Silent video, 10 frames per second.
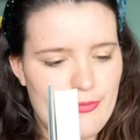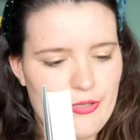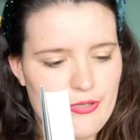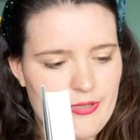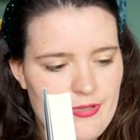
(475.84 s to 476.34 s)
that
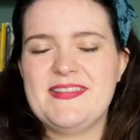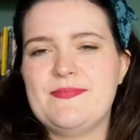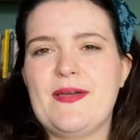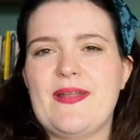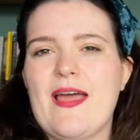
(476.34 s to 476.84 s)
book, and it
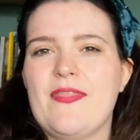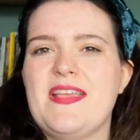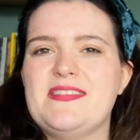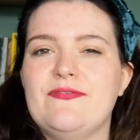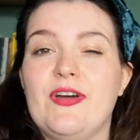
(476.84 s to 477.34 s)
is about how
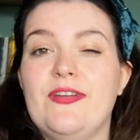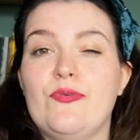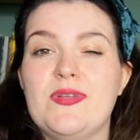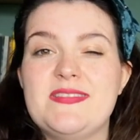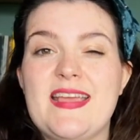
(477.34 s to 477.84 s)
they
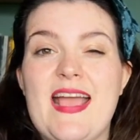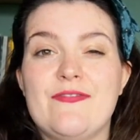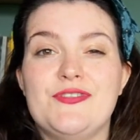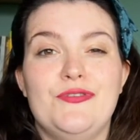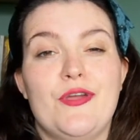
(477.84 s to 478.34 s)
survive once they
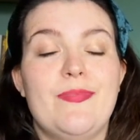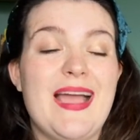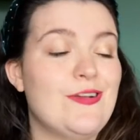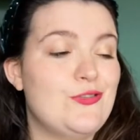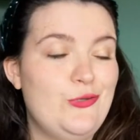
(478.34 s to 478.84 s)
have to go
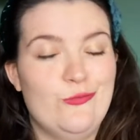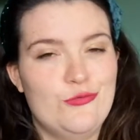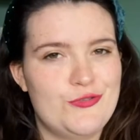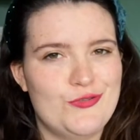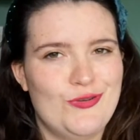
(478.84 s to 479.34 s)
back to
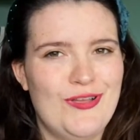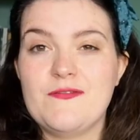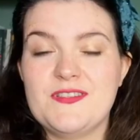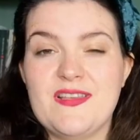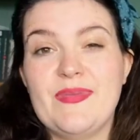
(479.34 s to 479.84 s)
Warsaw
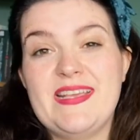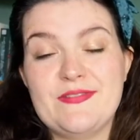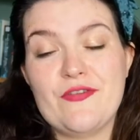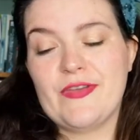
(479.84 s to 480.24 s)
after summer is